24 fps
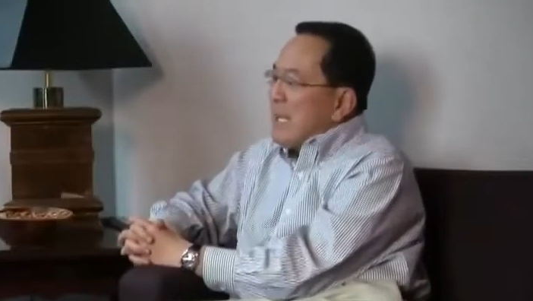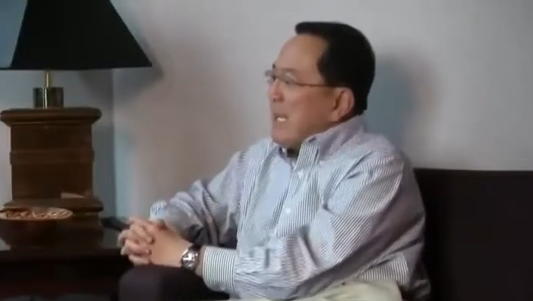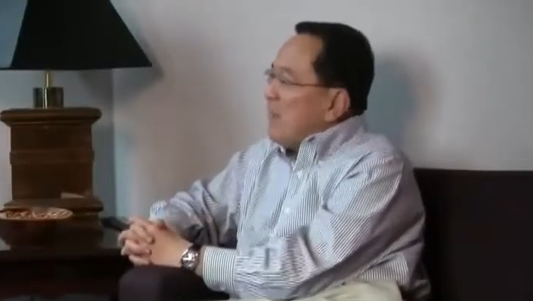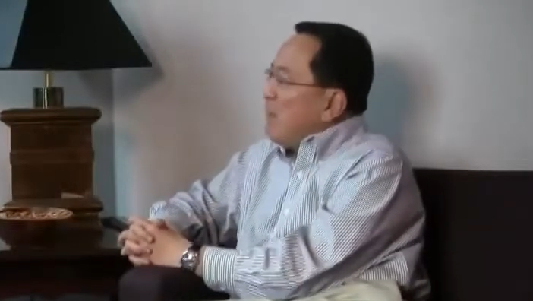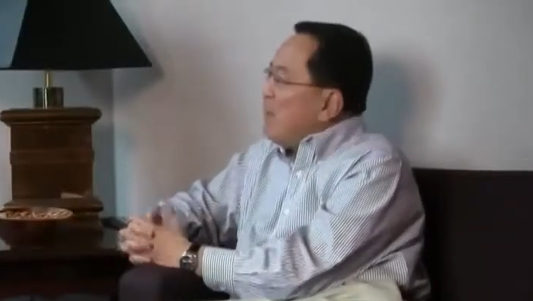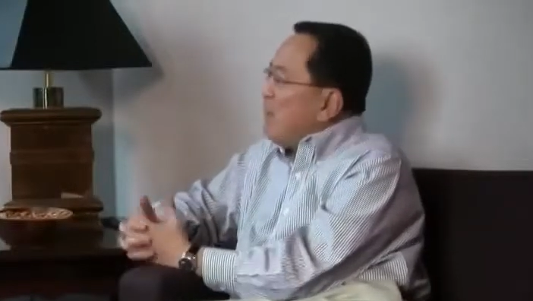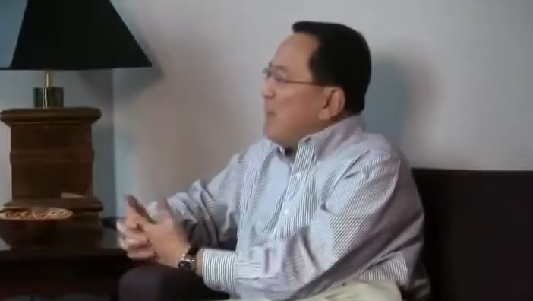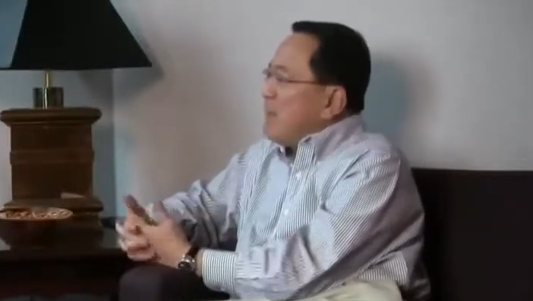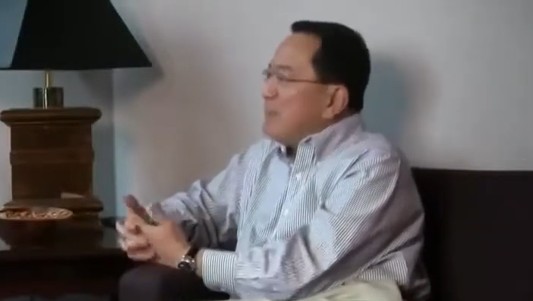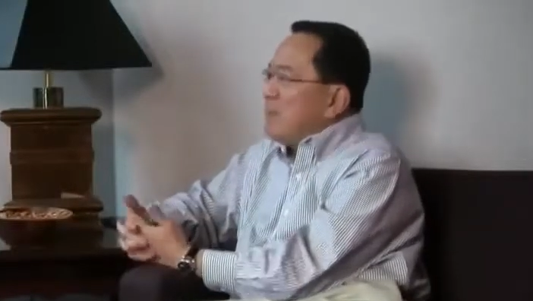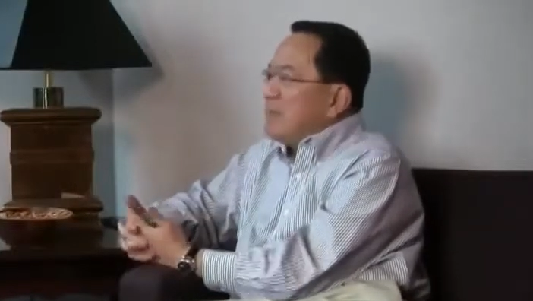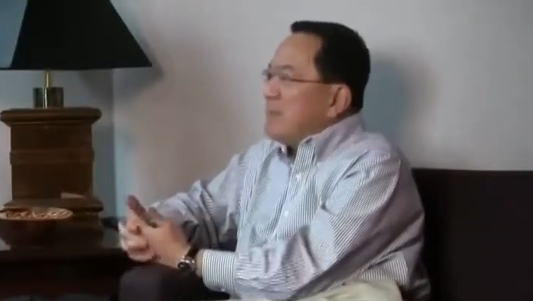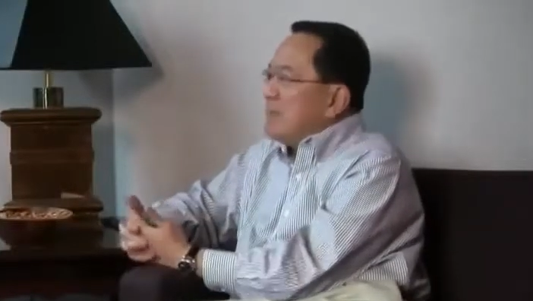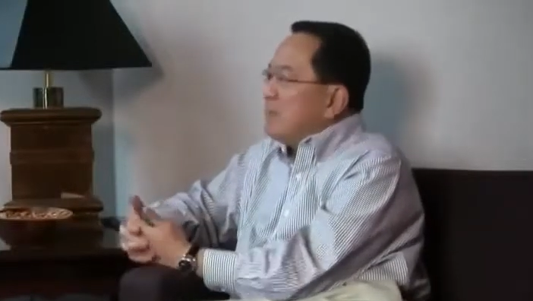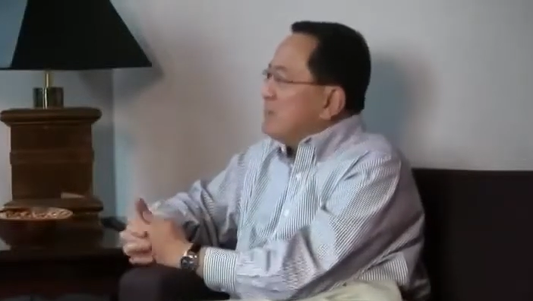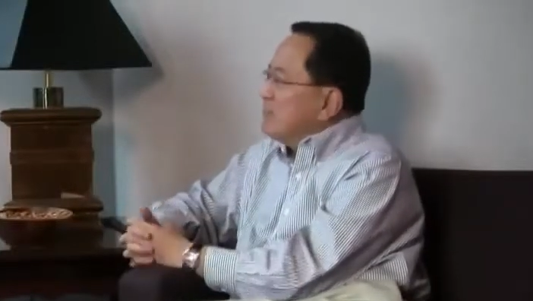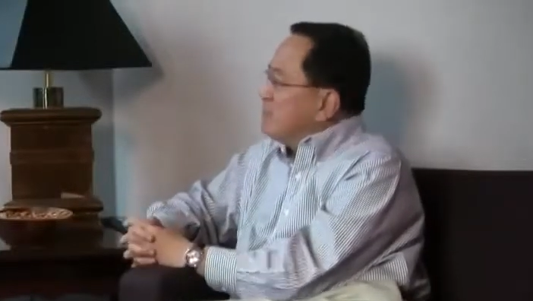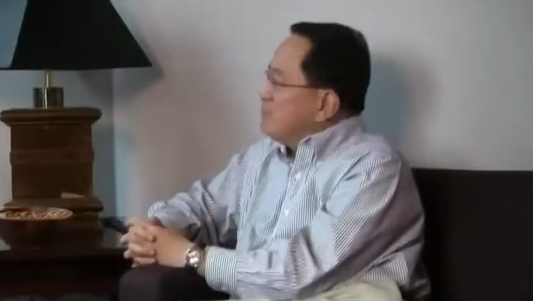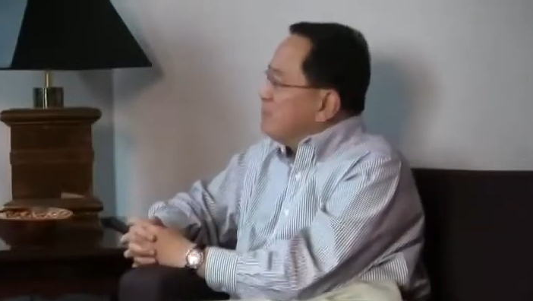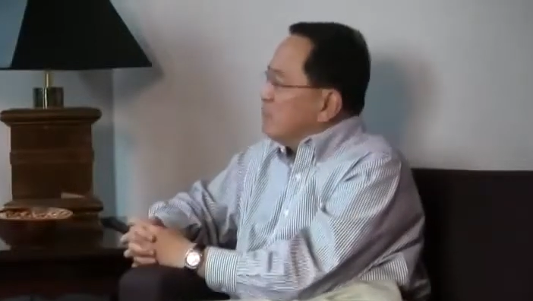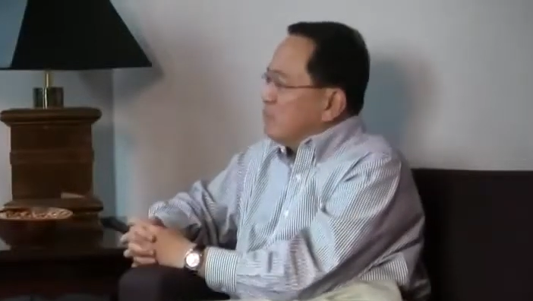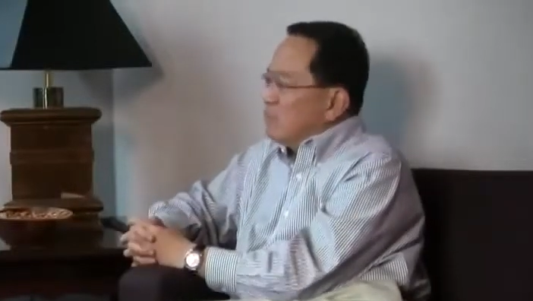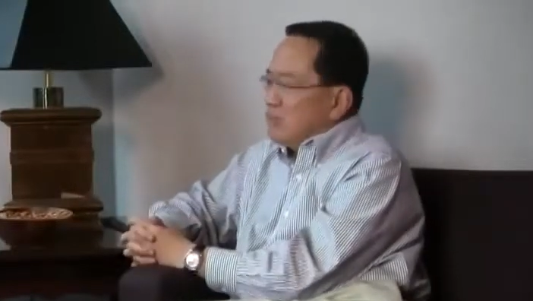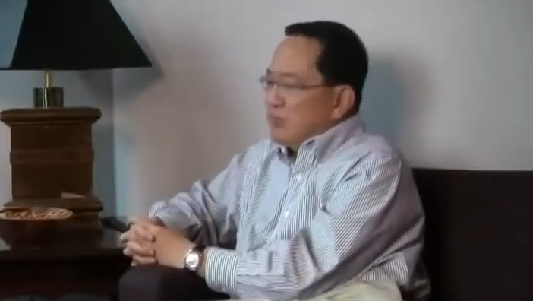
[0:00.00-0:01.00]
And we have been
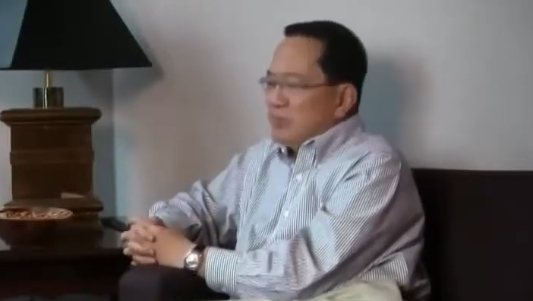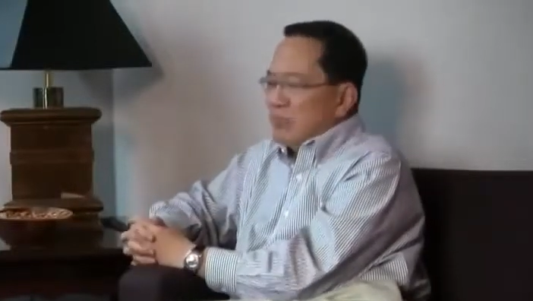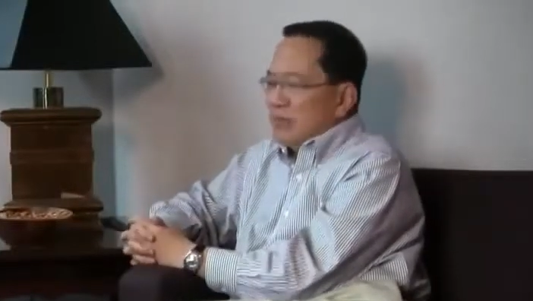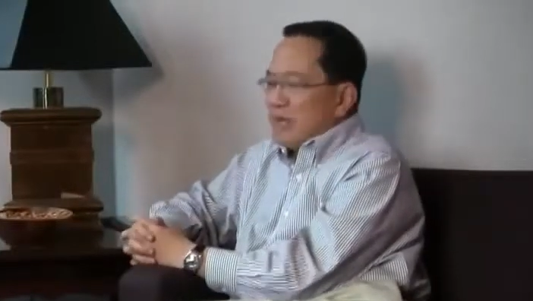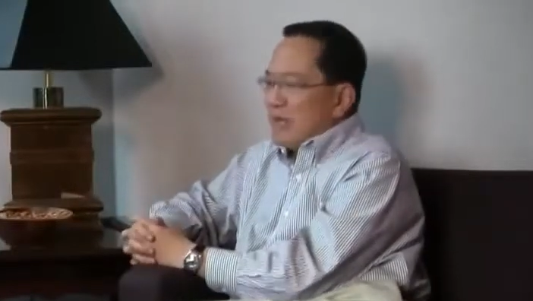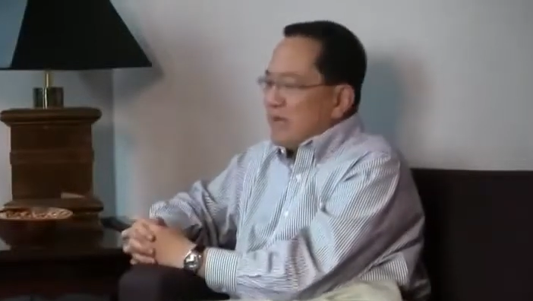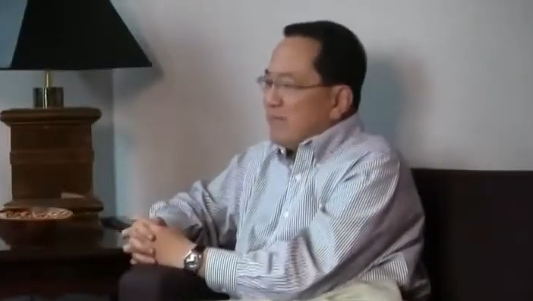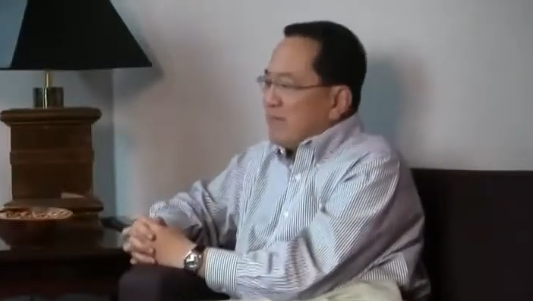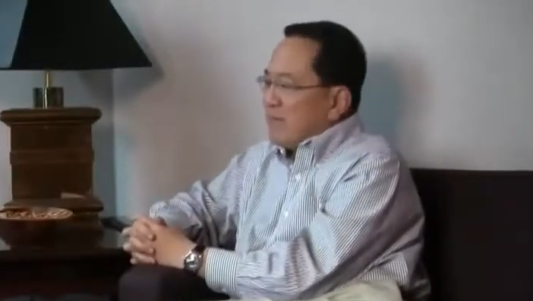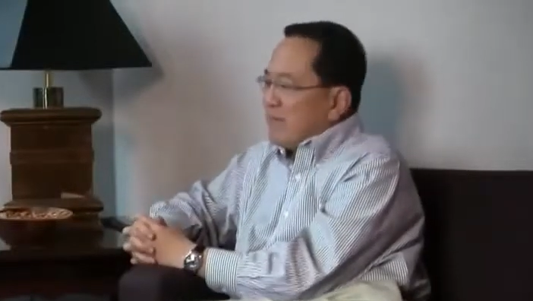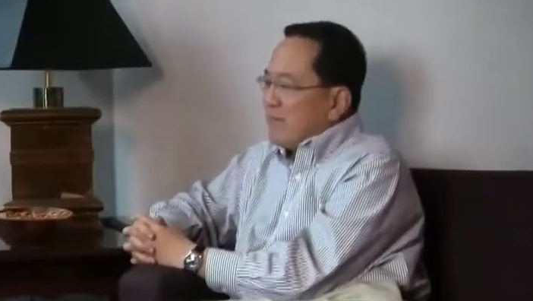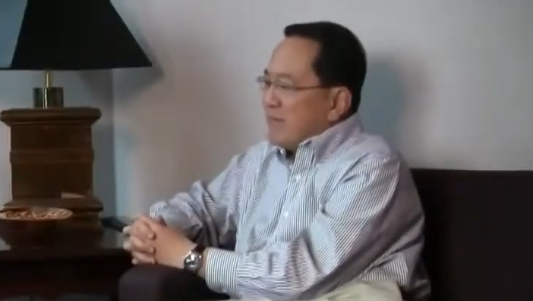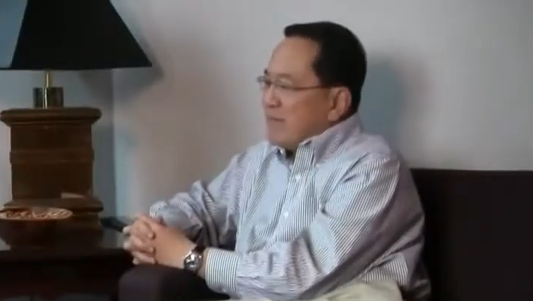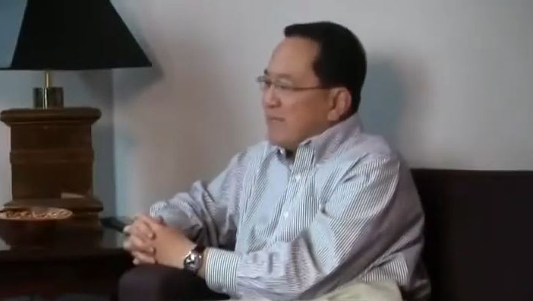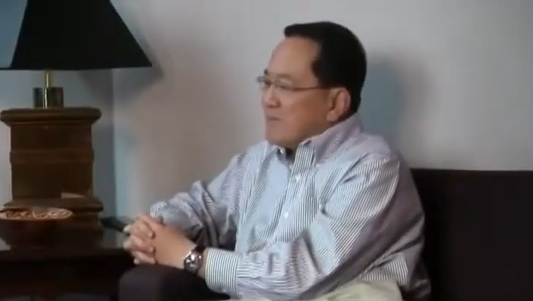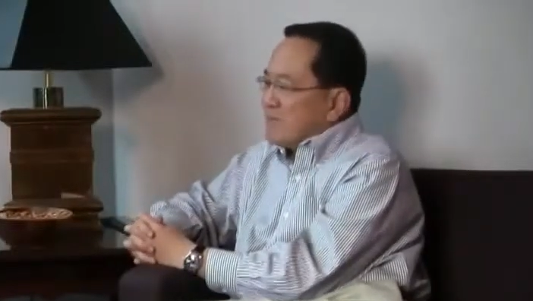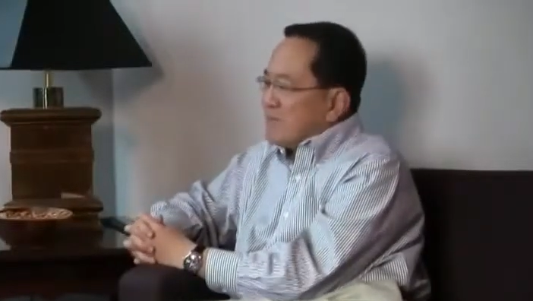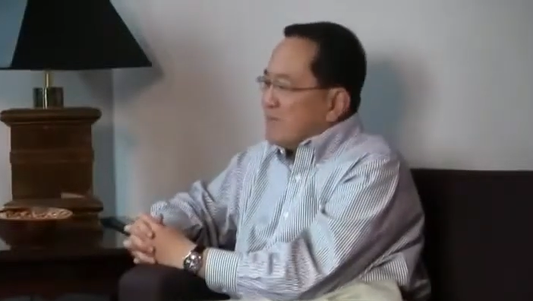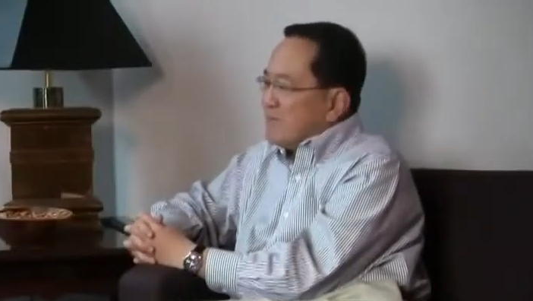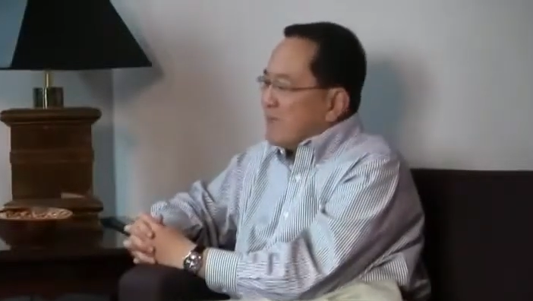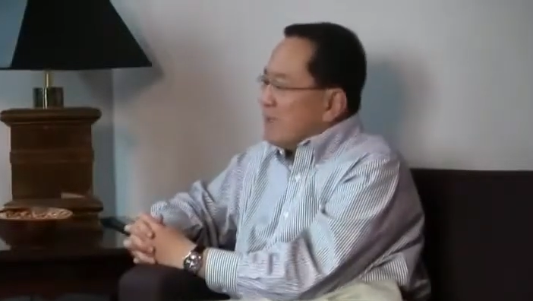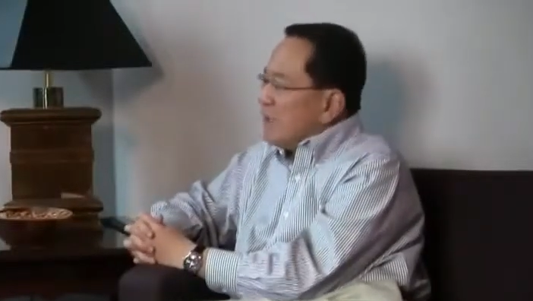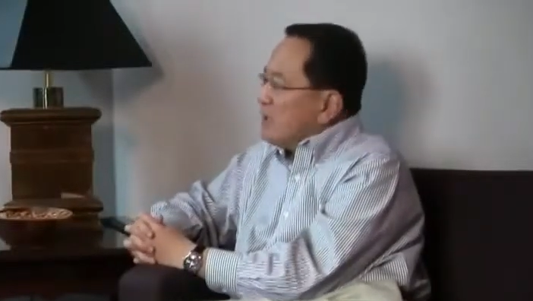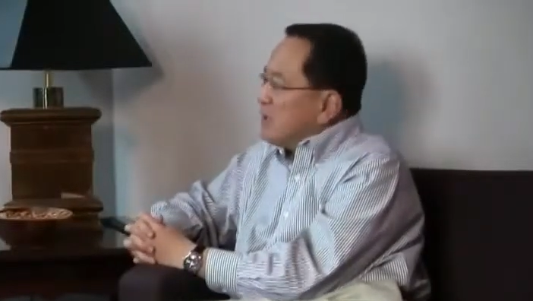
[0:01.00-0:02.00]
great friends
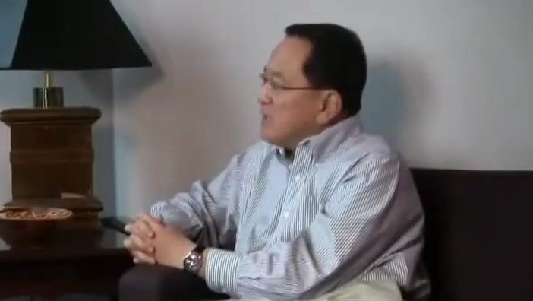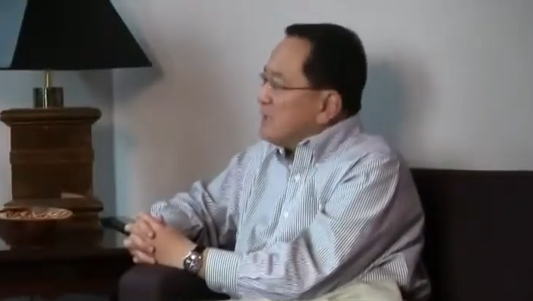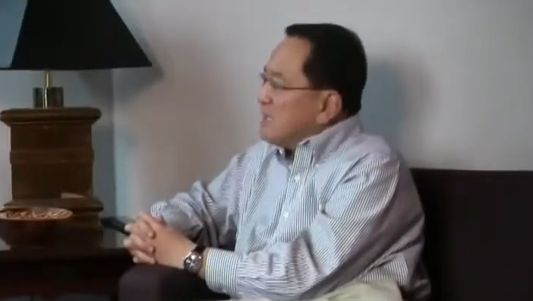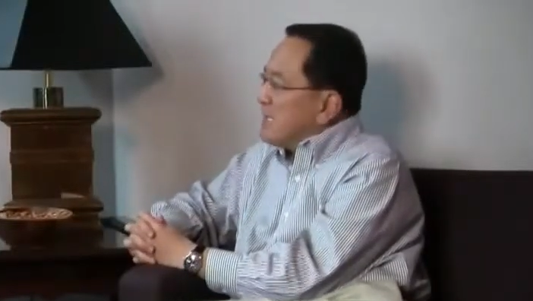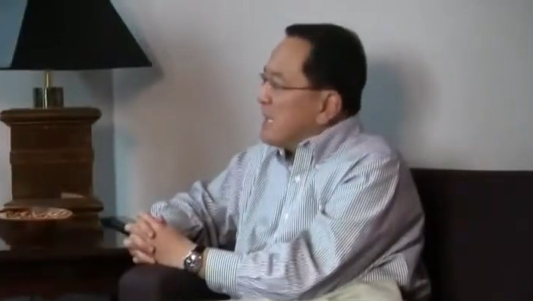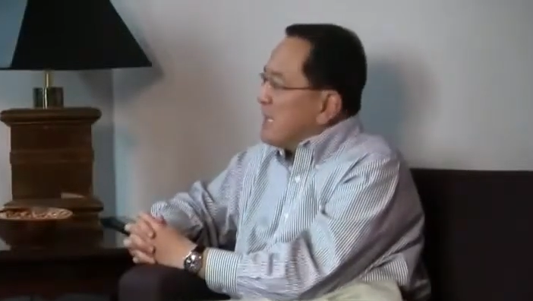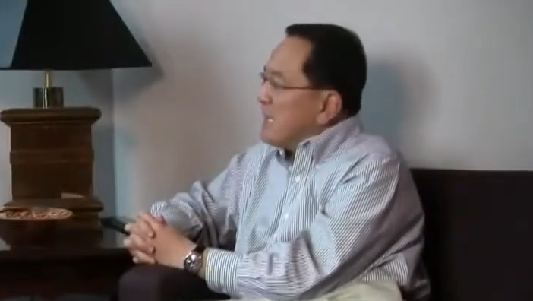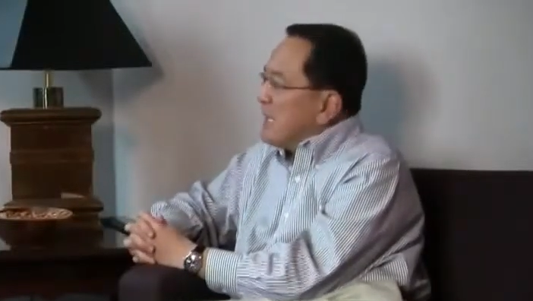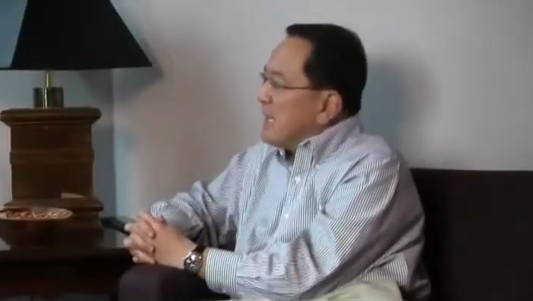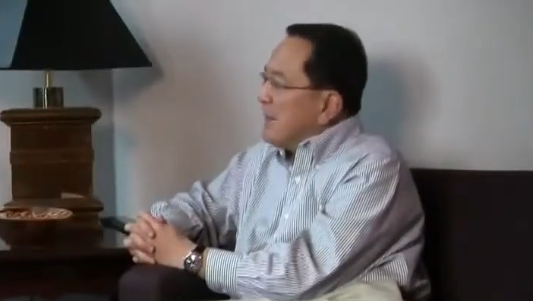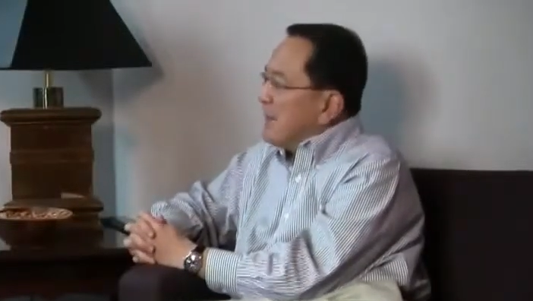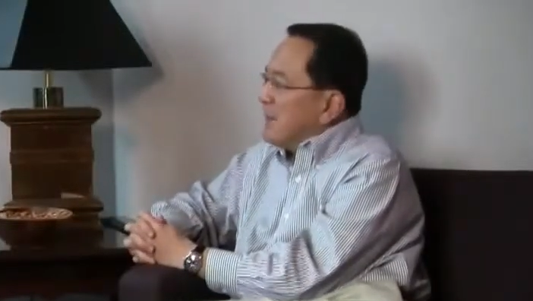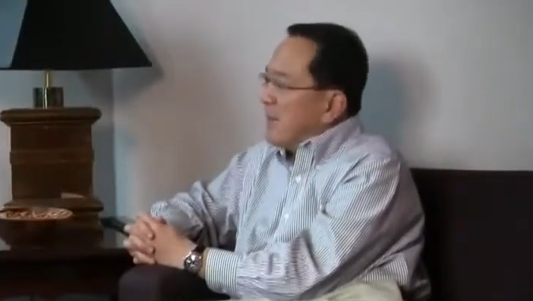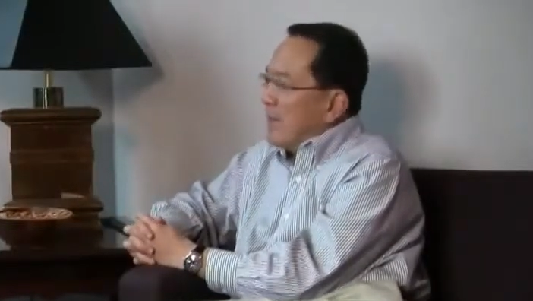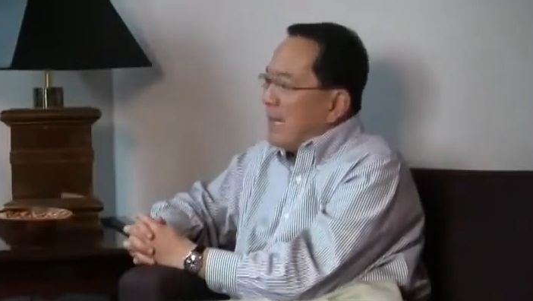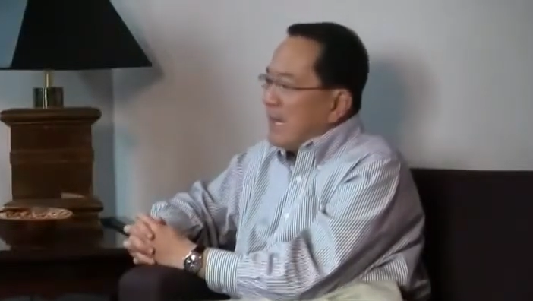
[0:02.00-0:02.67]
for a long time.